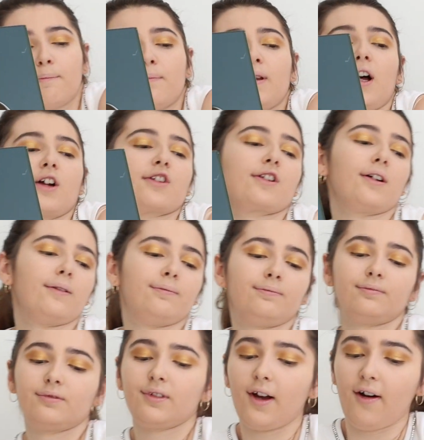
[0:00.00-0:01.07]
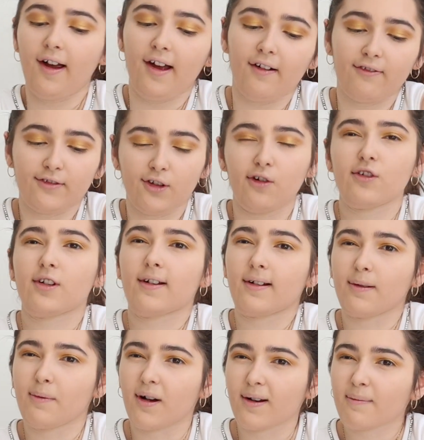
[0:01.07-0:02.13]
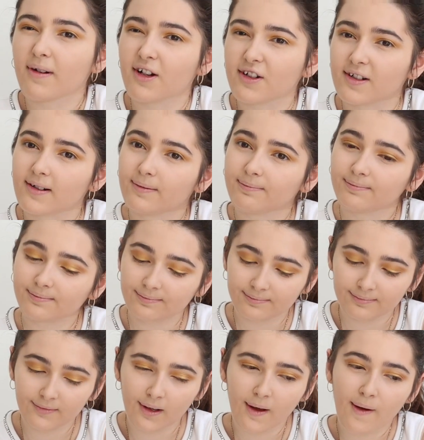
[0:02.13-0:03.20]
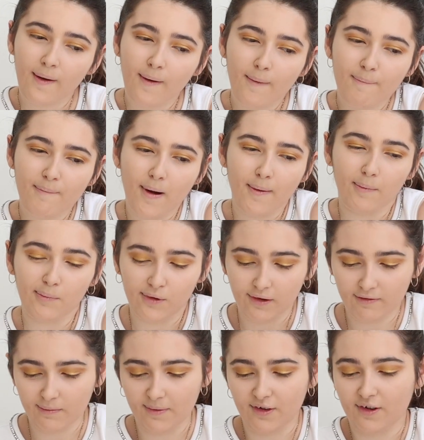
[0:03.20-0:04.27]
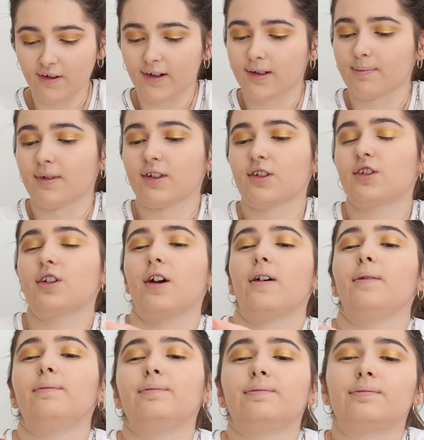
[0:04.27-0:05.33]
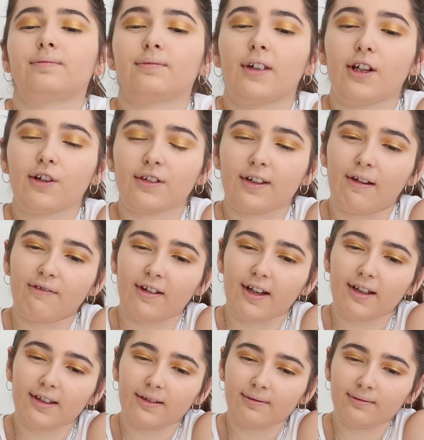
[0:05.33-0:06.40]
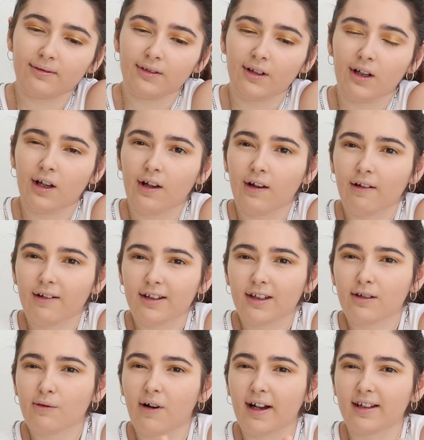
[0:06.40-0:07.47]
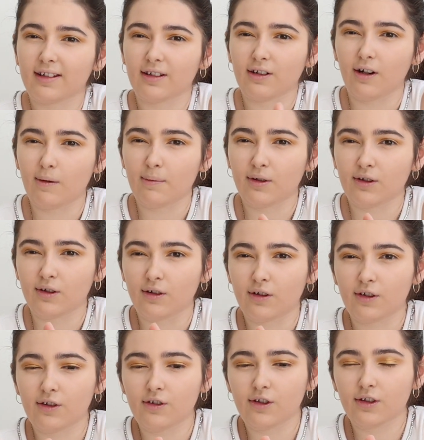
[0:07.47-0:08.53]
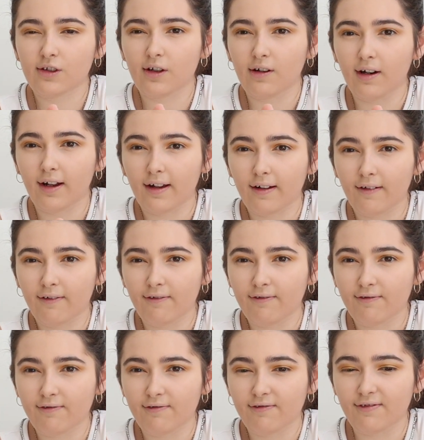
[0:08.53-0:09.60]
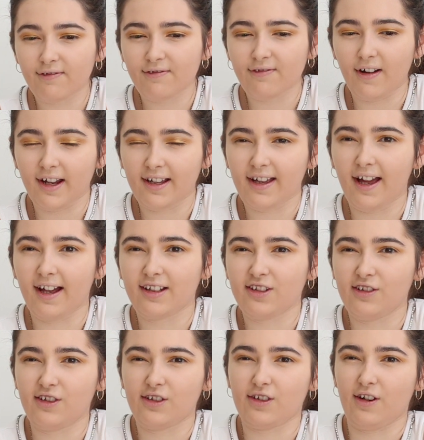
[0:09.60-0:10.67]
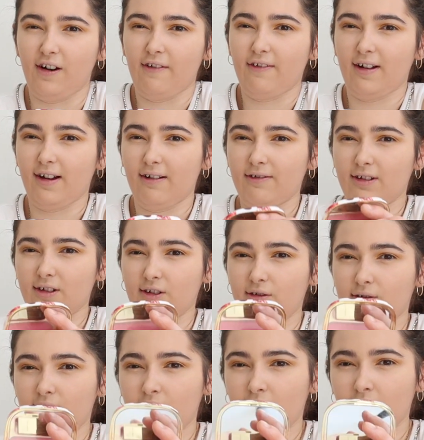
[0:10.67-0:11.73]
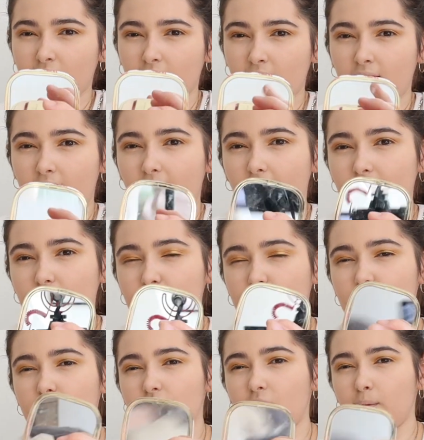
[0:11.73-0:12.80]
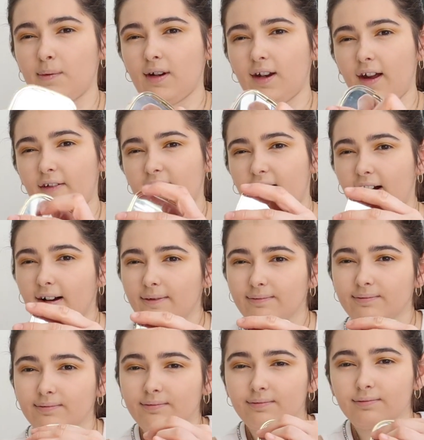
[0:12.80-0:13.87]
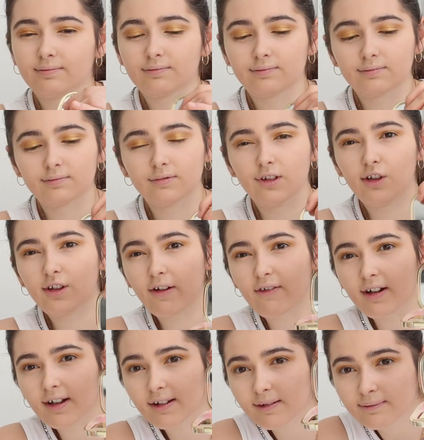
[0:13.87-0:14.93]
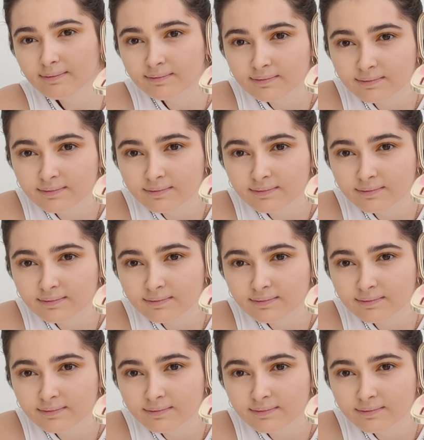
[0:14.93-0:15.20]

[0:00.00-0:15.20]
blusher. Now I have Dolce & Gabbana blusher. My mum bought it for me for Christmas. So, it looks like this. So it's quite easy to open too, because you just go like, I guess you just go like that, and then you just open it like that. Looks like this.